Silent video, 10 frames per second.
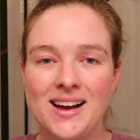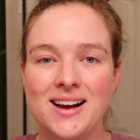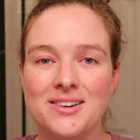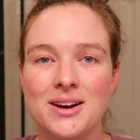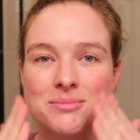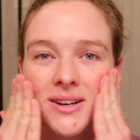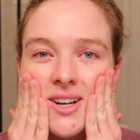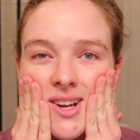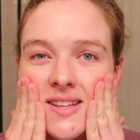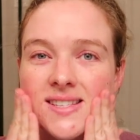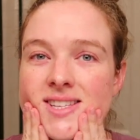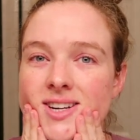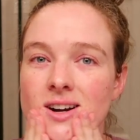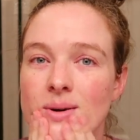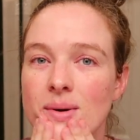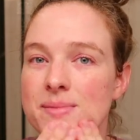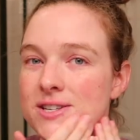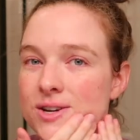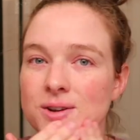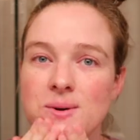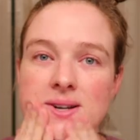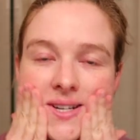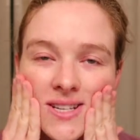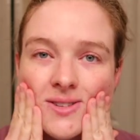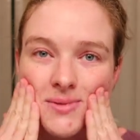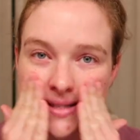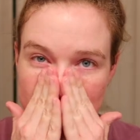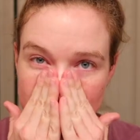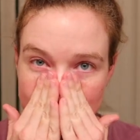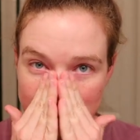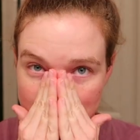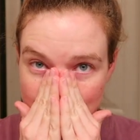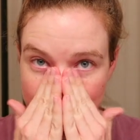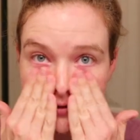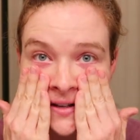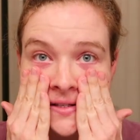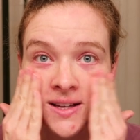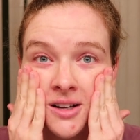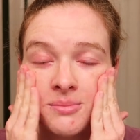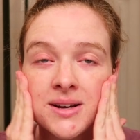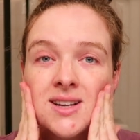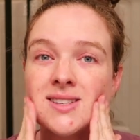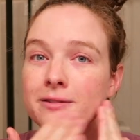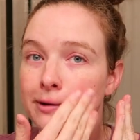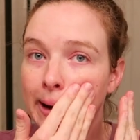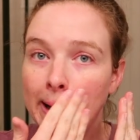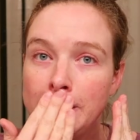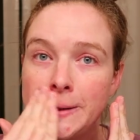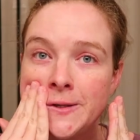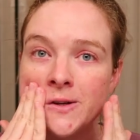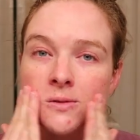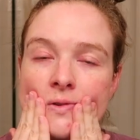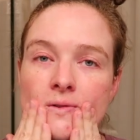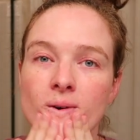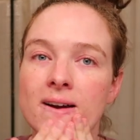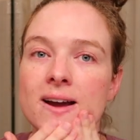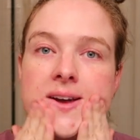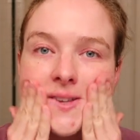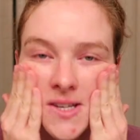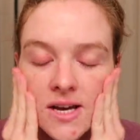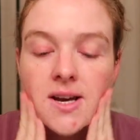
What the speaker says: I'm putting on this serum. Let me show you what it is once I put it on my face a little bit because I forgot to show you beforehand.